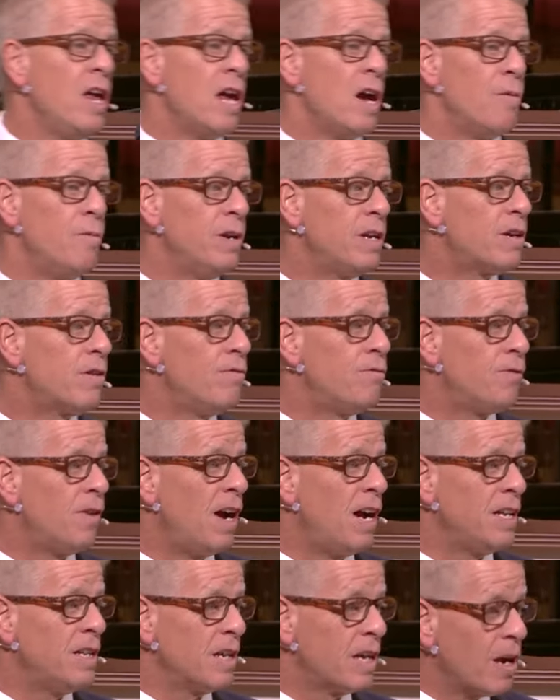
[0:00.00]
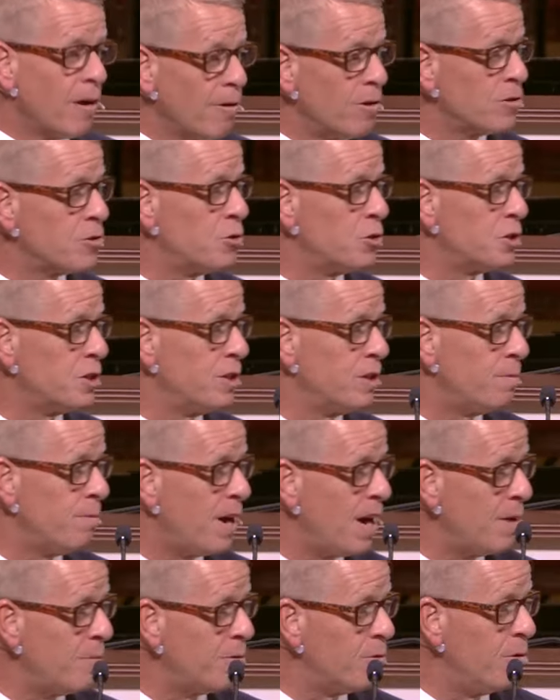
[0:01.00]
And we can find the characters in the
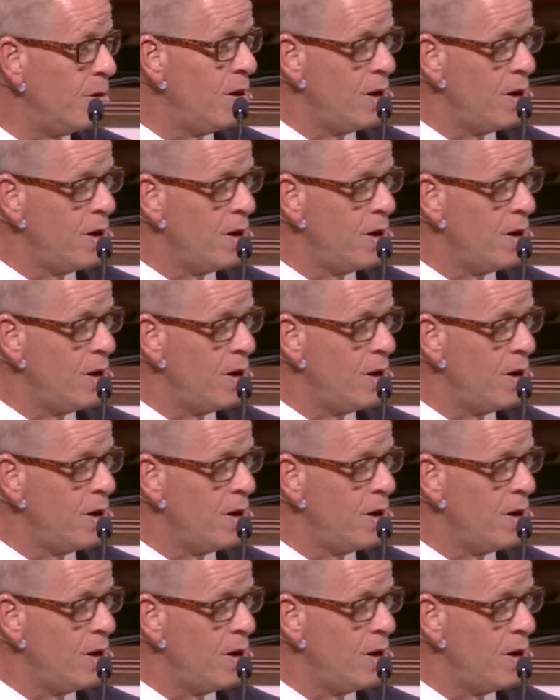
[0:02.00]
Bible